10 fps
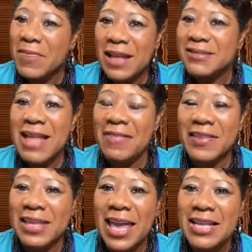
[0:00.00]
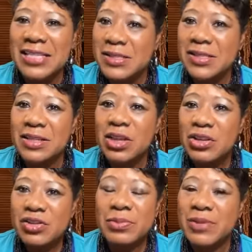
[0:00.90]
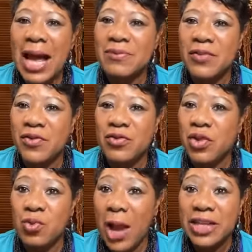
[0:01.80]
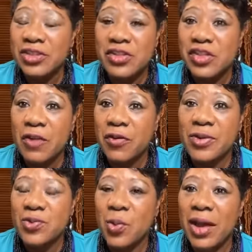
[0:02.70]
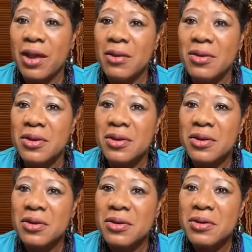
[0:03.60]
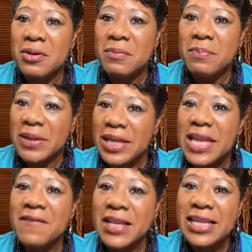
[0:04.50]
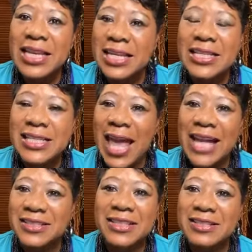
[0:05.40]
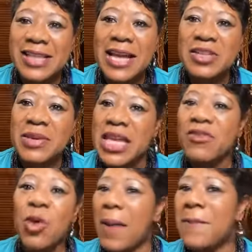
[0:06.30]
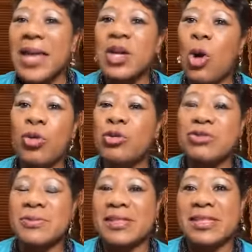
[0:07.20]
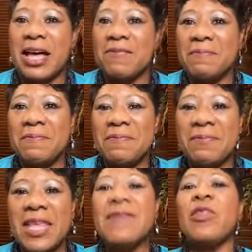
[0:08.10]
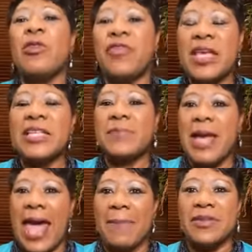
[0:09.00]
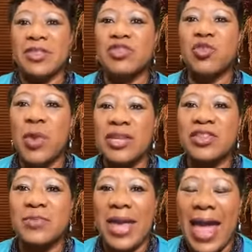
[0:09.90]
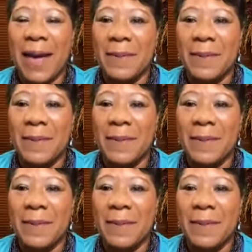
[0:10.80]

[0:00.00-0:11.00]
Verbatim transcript: But that's not the case. Listen, sometimes if the righteous suffer as well, but even in Ecclesiastes is saying to me, even though I may go through some stuff, even though things may happen, situations may